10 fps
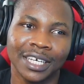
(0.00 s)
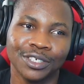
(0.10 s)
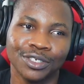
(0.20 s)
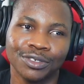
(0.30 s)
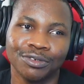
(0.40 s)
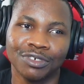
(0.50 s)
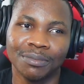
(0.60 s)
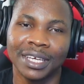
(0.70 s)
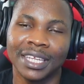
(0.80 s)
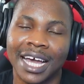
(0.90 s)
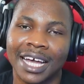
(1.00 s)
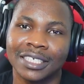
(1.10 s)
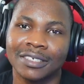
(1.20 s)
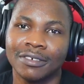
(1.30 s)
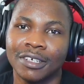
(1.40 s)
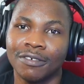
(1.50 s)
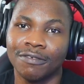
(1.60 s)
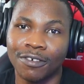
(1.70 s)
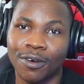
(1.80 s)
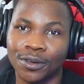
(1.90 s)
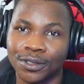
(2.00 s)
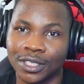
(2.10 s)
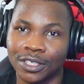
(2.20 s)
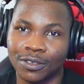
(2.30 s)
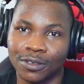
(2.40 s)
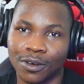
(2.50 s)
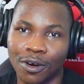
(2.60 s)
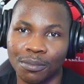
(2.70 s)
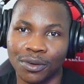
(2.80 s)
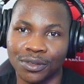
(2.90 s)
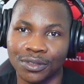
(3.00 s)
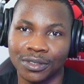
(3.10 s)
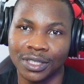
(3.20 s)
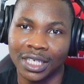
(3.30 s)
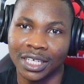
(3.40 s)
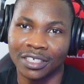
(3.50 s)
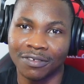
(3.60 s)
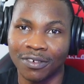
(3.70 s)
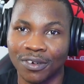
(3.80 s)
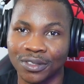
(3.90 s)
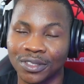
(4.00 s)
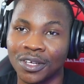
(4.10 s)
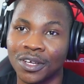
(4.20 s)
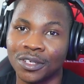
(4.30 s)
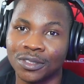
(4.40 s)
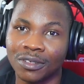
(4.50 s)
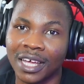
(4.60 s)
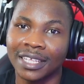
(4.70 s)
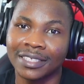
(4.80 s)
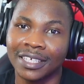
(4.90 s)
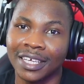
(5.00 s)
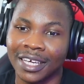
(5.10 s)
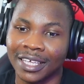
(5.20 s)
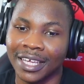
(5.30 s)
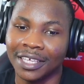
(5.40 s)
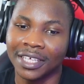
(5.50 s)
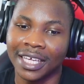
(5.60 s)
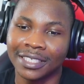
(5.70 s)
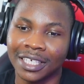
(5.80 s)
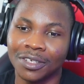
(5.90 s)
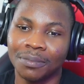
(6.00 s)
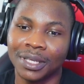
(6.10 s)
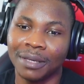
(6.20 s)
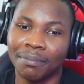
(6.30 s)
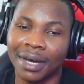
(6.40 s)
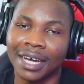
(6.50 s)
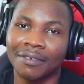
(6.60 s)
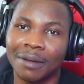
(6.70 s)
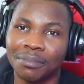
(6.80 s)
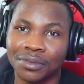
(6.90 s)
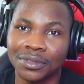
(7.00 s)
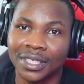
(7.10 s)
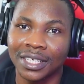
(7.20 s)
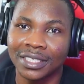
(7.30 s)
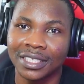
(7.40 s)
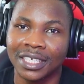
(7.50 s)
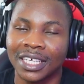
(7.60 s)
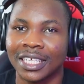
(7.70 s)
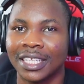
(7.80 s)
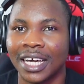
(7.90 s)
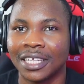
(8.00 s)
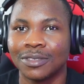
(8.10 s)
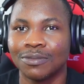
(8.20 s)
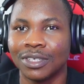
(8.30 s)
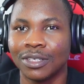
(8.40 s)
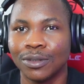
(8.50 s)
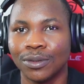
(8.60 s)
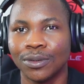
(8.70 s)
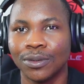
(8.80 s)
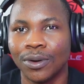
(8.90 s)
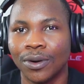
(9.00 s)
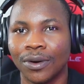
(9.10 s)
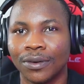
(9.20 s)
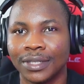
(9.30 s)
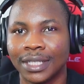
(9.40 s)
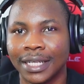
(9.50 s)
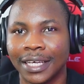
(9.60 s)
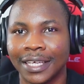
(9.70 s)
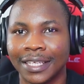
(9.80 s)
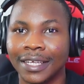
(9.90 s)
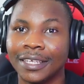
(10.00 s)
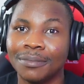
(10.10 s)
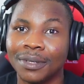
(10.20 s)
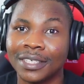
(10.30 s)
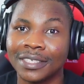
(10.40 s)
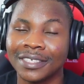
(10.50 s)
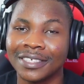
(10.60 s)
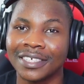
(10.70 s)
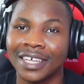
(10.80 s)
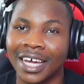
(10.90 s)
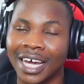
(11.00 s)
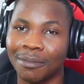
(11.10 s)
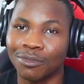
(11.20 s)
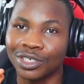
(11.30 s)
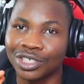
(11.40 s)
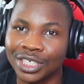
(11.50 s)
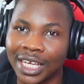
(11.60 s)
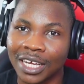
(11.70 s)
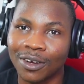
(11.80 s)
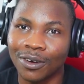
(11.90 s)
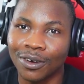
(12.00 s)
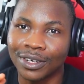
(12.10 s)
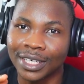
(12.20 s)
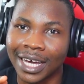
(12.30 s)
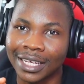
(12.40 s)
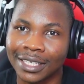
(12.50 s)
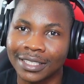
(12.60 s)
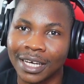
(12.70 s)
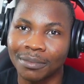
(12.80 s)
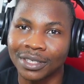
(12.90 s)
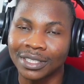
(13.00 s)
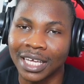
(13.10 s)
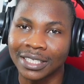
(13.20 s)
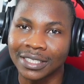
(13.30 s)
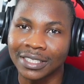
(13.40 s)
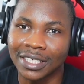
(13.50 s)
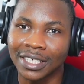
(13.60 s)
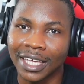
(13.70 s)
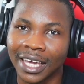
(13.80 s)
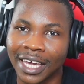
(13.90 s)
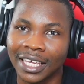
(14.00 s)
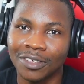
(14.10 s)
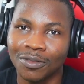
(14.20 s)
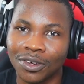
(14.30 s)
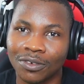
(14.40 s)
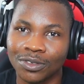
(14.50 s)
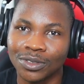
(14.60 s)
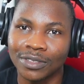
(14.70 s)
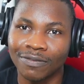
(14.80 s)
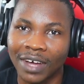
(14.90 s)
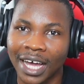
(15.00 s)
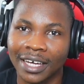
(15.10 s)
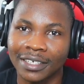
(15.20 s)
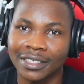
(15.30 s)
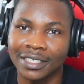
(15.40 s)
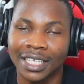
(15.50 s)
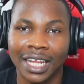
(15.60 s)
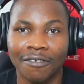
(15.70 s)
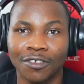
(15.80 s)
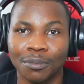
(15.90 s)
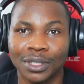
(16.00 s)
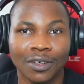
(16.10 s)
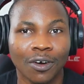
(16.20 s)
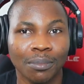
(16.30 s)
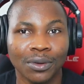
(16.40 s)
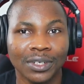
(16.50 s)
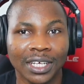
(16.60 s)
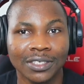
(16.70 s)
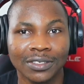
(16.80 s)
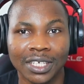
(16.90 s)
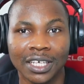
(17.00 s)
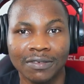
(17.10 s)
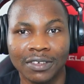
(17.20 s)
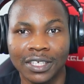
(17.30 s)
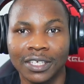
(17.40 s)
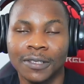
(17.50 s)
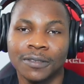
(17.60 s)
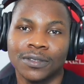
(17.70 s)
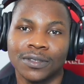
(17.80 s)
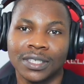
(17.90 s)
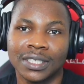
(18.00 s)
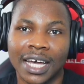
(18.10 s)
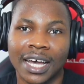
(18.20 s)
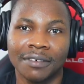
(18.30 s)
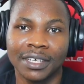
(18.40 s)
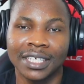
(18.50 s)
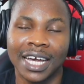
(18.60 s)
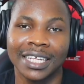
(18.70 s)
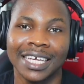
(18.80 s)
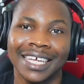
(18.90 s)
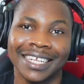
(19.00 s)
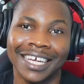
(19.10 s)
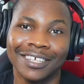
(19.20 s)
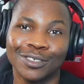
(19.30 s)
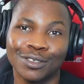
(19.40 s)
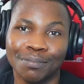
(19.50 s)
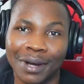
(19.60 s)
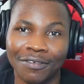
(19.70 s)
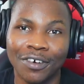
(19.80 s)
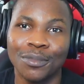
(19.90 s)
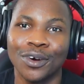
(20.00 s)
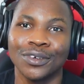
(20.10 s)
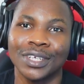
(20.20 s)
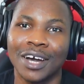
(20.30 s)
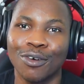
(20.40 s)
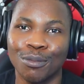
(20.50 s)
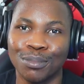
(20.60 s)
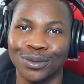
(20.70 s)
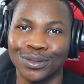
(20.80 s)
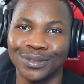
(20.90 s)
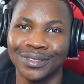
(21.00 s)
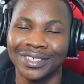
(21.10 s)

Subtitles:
It should remain as false. Upload is false, so that then you can set up a background process that we go on a daily basis, and we check on that database and see any one of those files that have not been uploaded successfully to the Sia rented, then it should perform another upload.